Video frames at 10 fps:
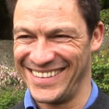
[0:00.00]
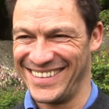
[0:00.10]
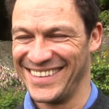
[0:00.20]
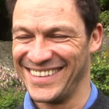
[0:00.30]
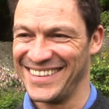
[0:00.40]

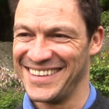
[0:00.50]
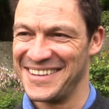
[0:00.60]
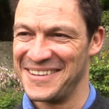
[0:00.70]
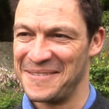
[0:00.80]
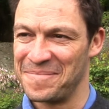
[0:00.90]
and which
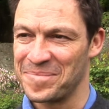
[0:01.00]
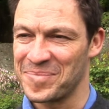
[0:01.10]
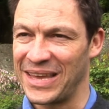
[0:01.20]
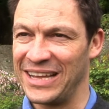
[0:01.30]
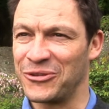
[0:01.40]
theatre?
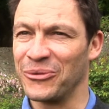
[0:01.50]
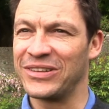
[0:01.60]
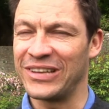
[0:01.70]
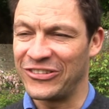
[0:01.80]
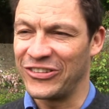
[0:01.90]
It's called the
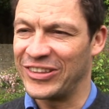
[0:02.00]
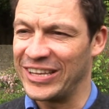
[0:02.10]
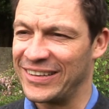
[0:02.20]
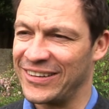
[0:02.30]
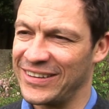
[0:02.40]
Duchess
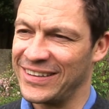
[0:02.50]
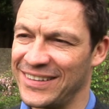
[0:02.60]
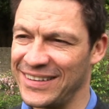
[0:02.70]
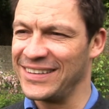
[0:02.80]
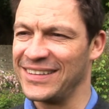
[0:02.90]
Theatre in,
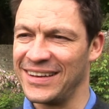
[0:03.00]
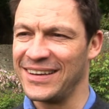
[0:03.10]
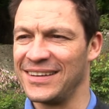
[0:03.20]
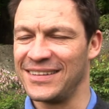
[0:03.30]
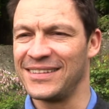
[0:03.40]
in
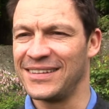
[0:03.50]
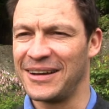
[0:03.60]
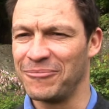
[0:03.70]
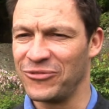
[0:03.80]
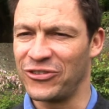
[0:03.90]
uh,
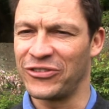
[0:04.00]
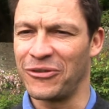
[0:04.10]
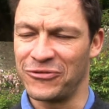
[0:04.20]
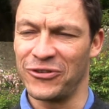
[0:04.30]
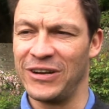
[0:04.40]
um, just
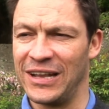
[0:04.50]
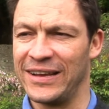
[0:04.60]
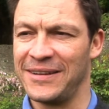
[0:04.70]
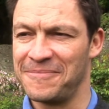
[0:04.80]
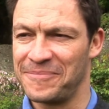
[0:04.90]
off Drury
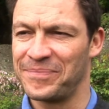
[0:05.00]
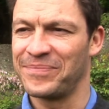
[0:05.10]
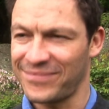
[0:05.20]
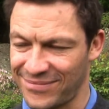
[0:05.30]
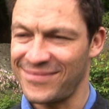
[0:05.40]
Lane.
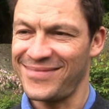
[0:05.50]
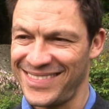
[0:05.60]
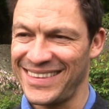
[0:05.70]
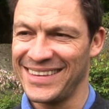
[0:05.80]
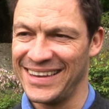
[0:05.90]

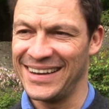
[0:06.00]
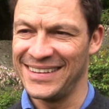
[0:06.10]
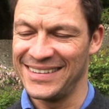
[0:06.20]
Okay. Yeah.